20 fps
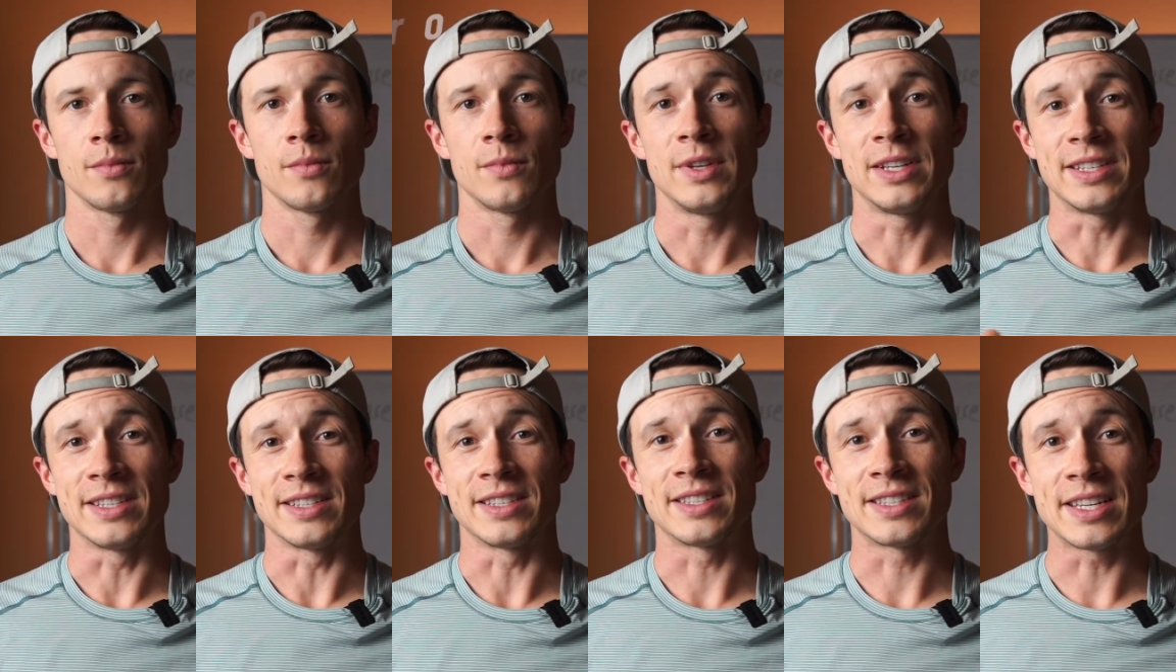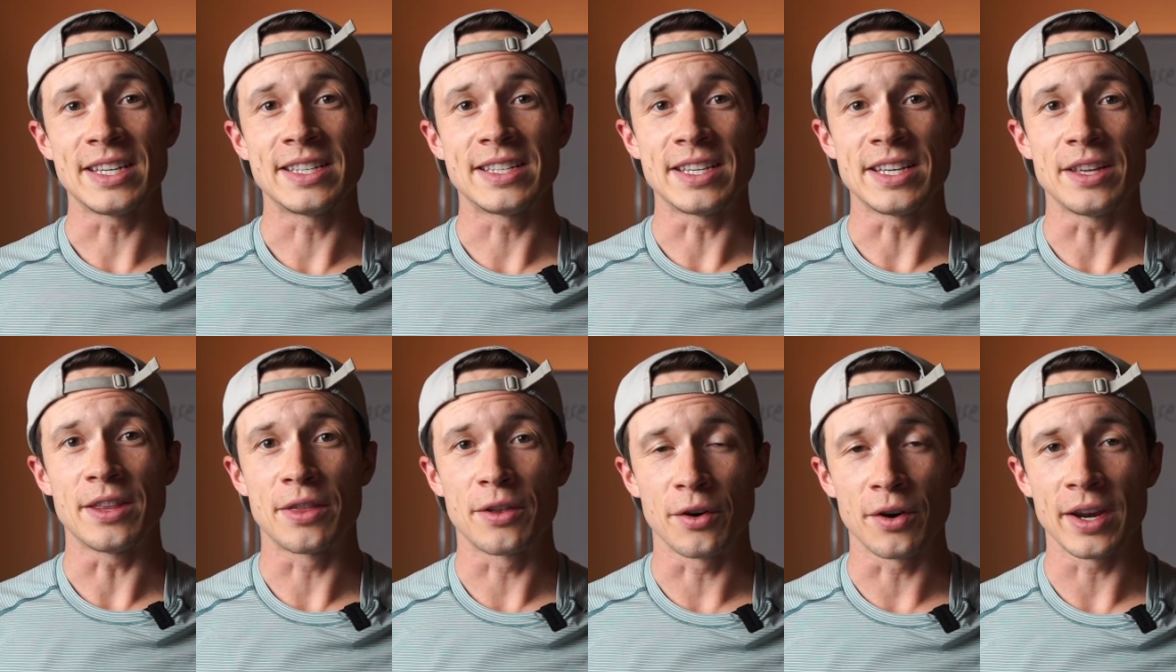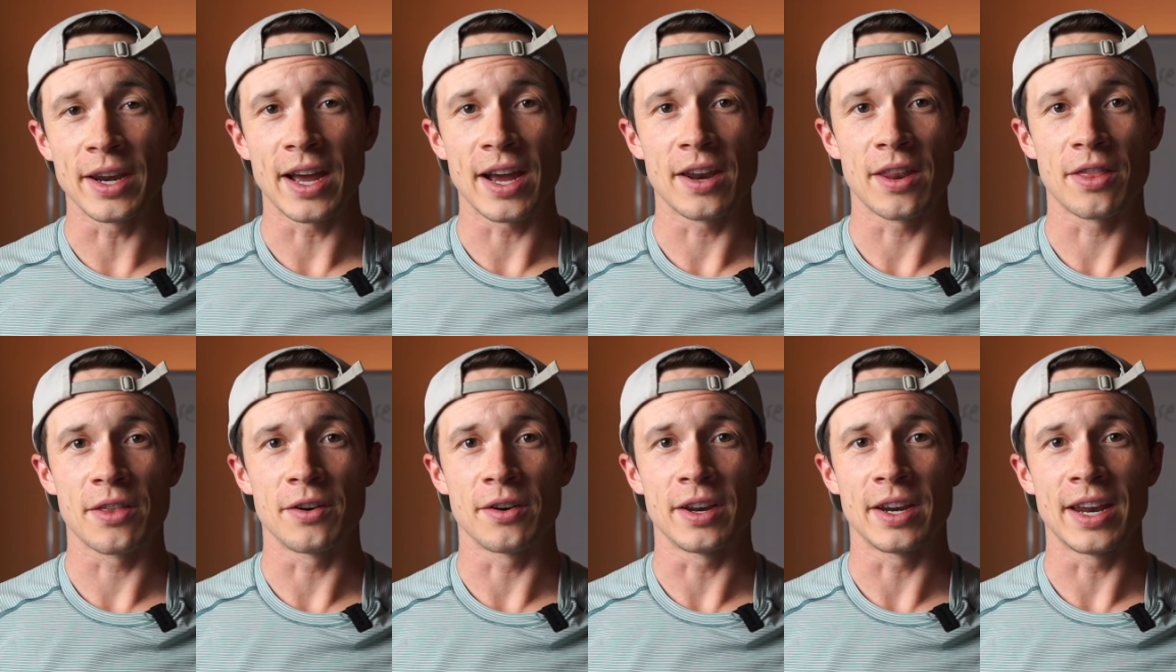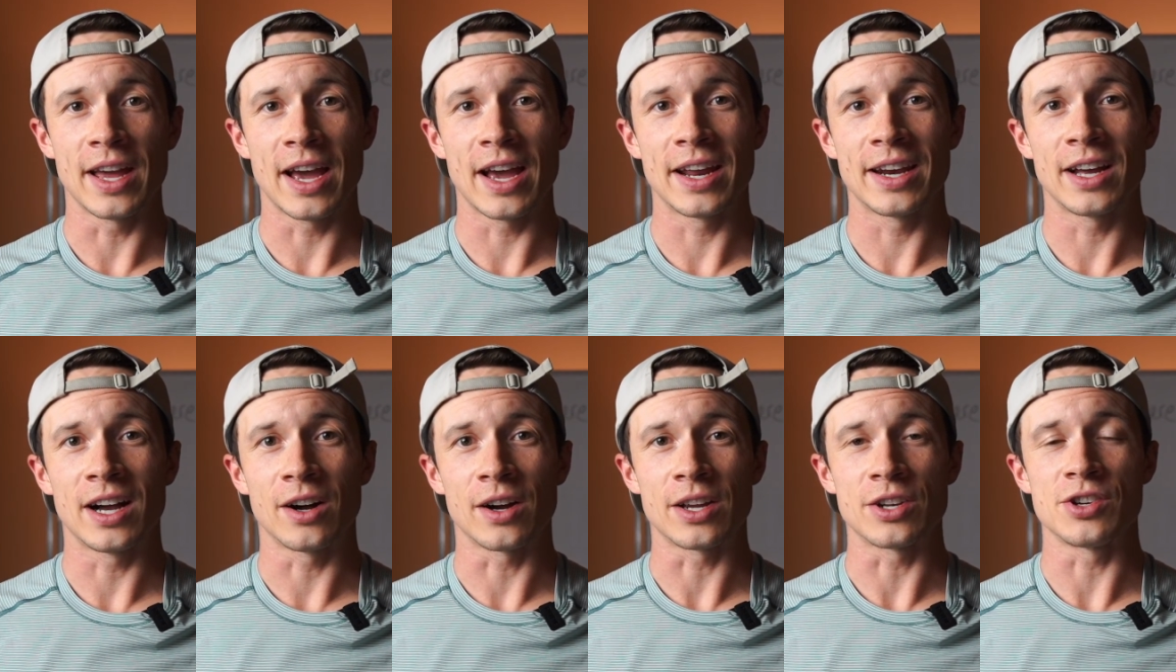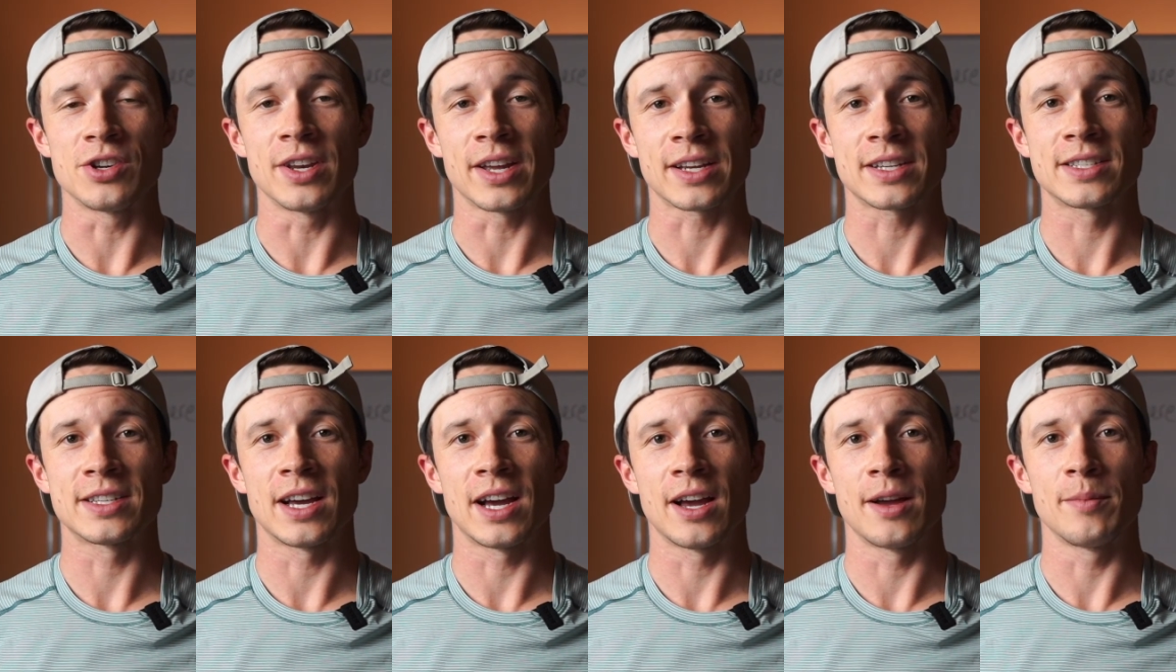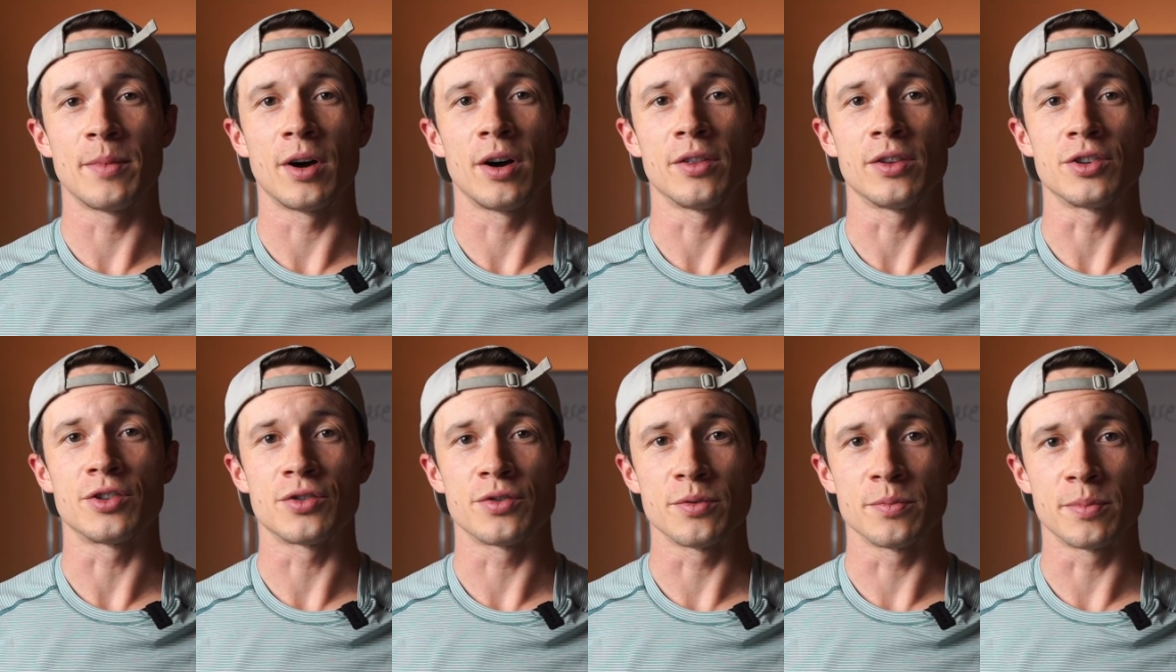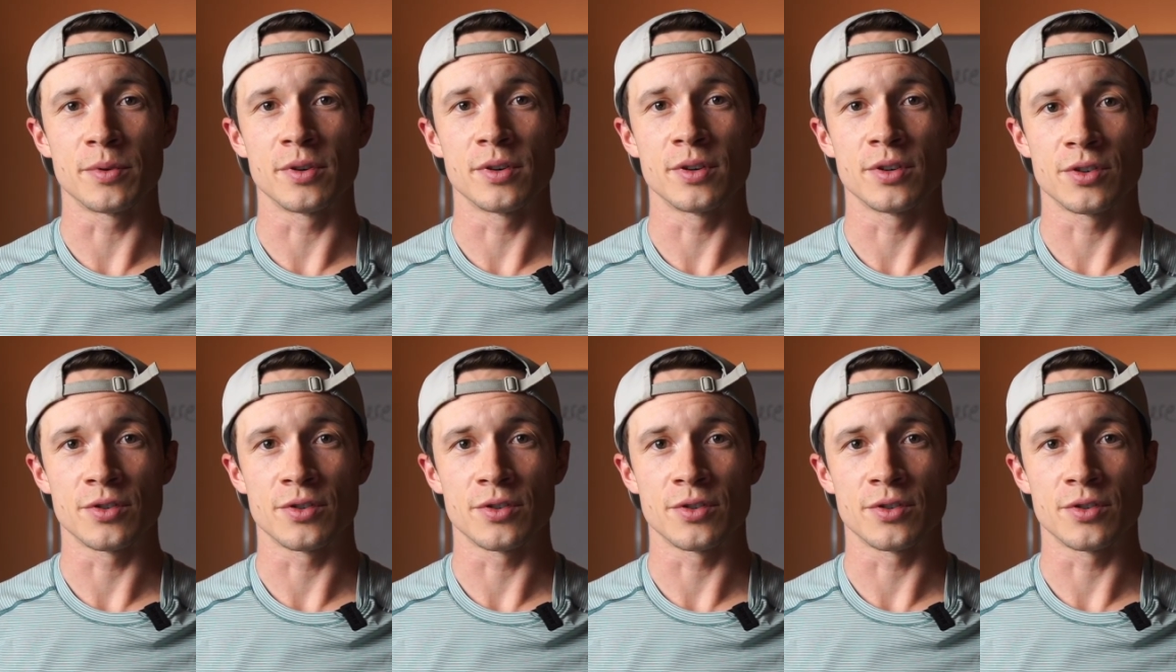This is CT3939. I'll catch you next time on the Trooper